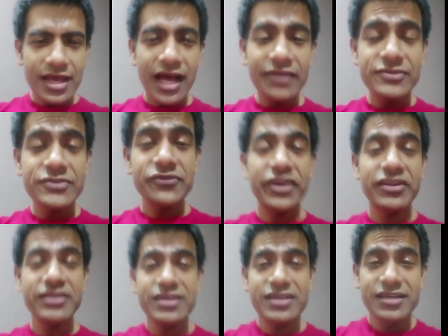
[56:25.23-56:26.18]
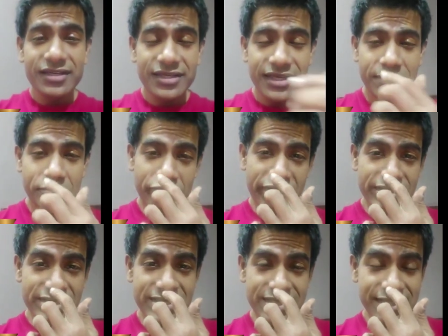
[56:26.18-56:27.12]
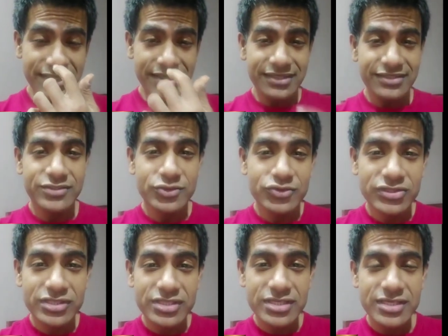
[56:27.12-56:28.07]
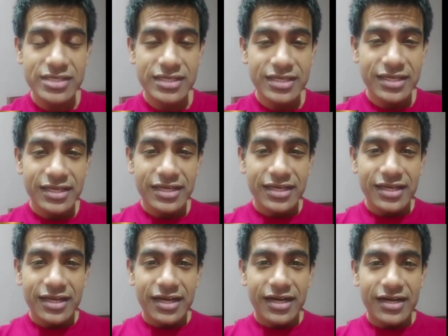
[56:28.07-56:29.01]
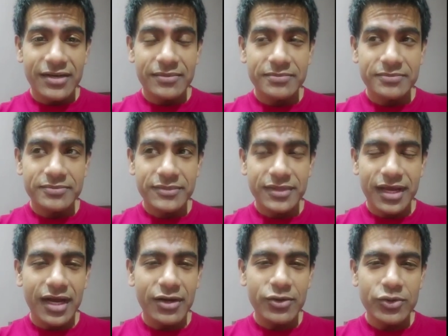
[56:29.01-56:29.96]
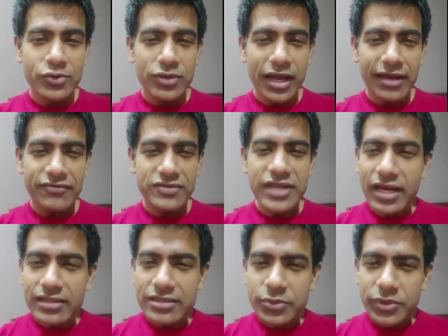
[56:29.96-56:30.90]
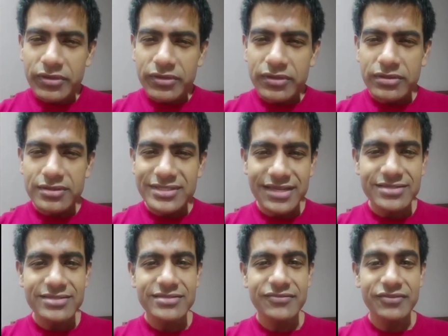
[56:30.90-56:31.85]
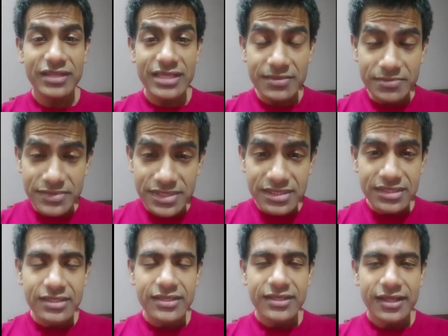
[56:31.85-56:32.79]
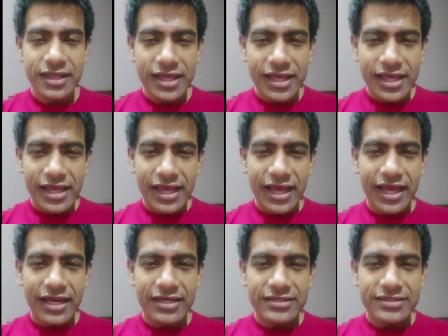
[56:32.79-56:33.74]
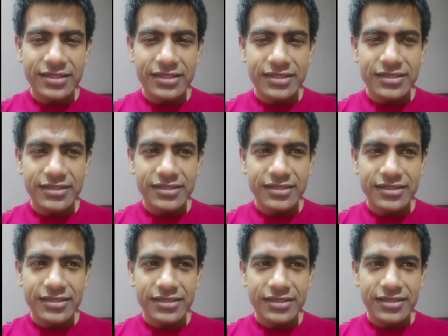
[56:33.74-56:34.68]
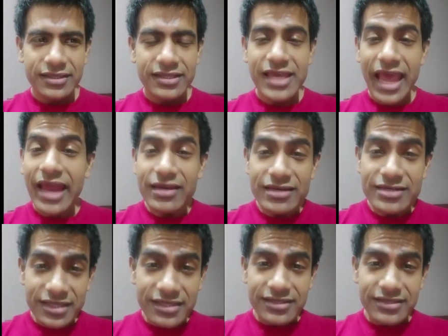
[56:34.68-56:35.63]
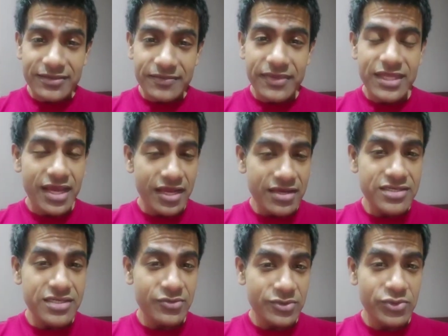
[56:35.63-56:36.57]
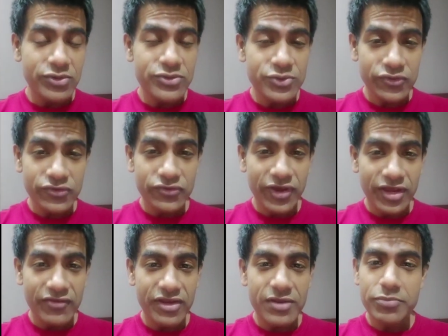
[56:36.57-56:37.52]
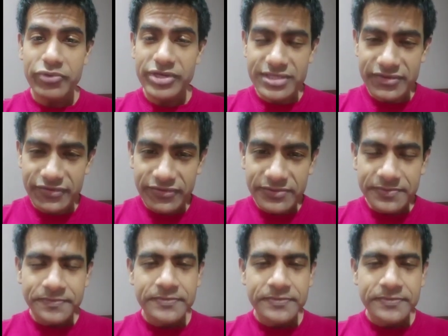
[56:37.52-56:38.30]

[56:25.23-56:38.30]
I was very impressed to see how you have dealt with sensitive themes, and the editing was also very, very impressive.